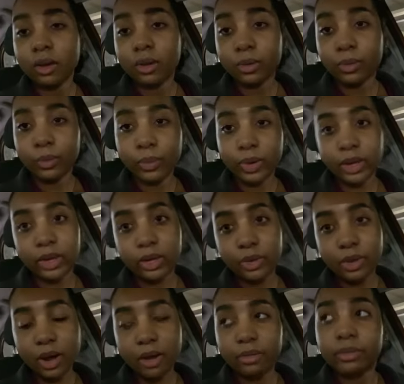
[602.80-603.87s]
when
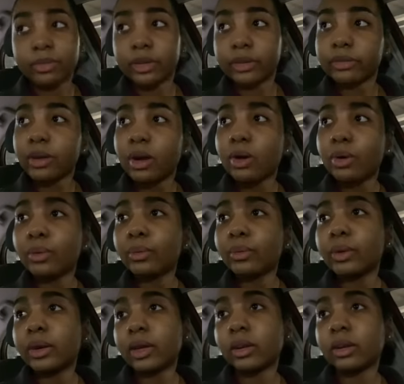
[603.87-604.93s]
you have your
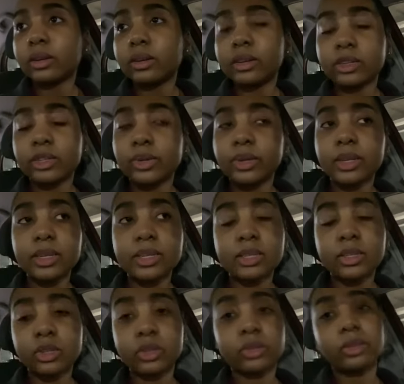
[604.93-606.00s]
phone and you're doing this
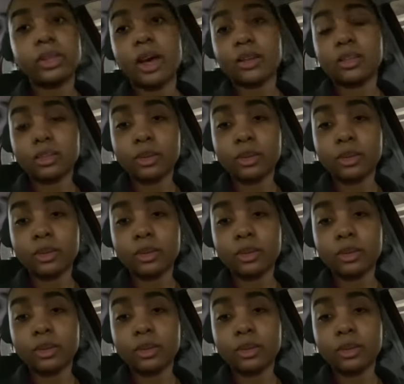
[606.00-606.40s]
and you're doing that.